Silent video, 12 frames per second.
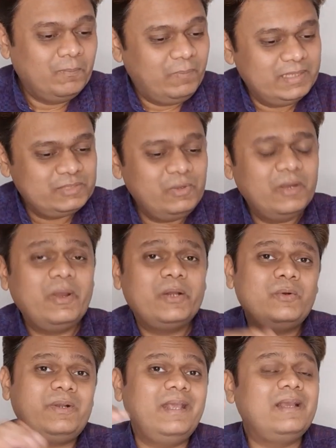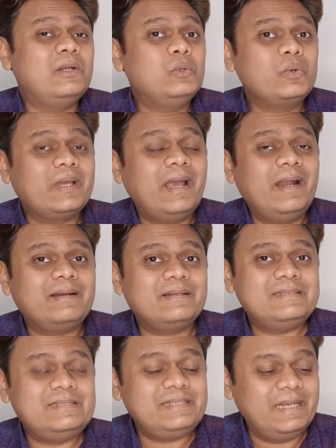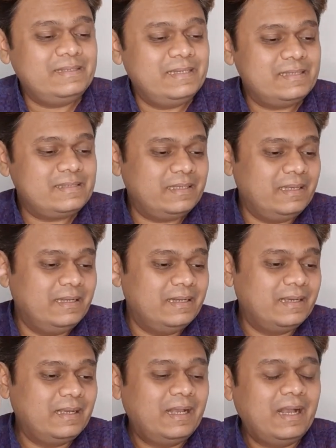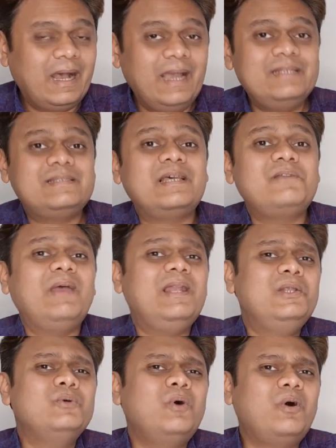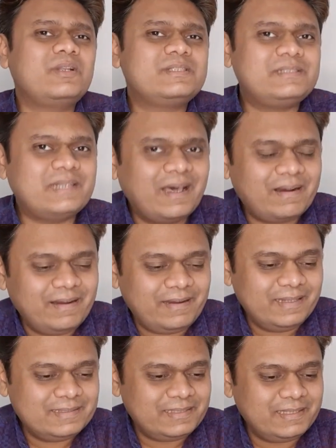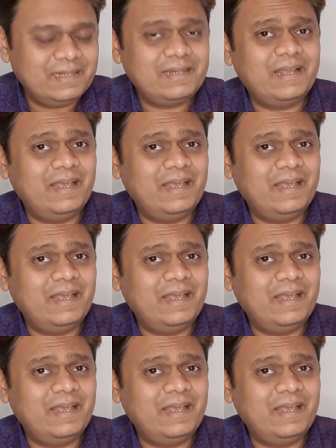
Plus, we are going to take a look at changes in ISEER value or star rating sticker,